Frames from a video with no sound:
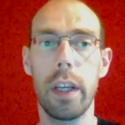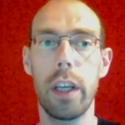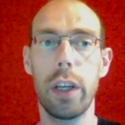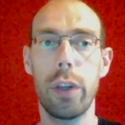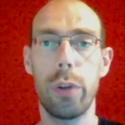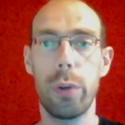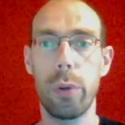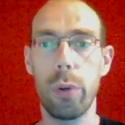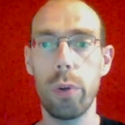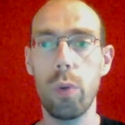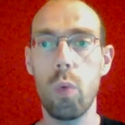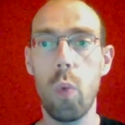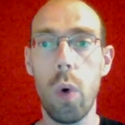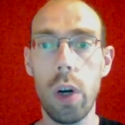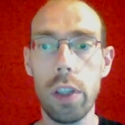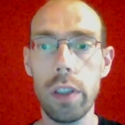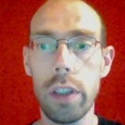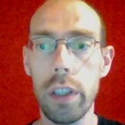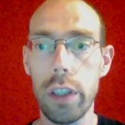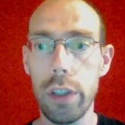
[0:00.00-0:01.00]
Your
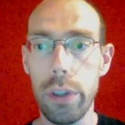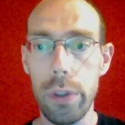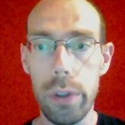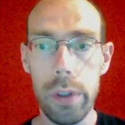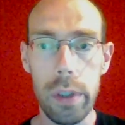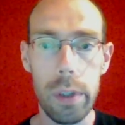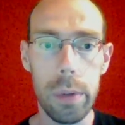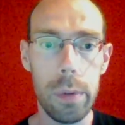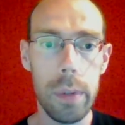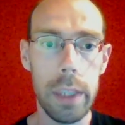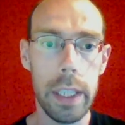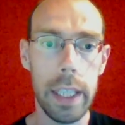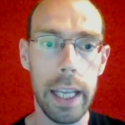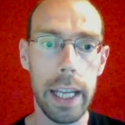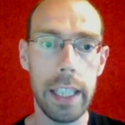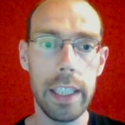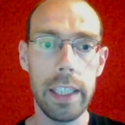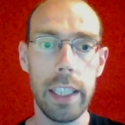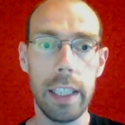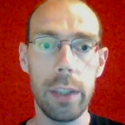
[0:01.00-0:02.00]
1 euro
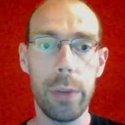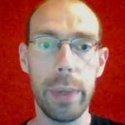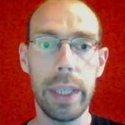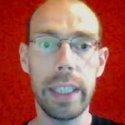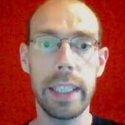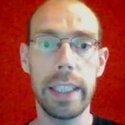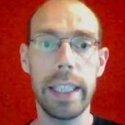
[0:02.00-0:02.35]
can generate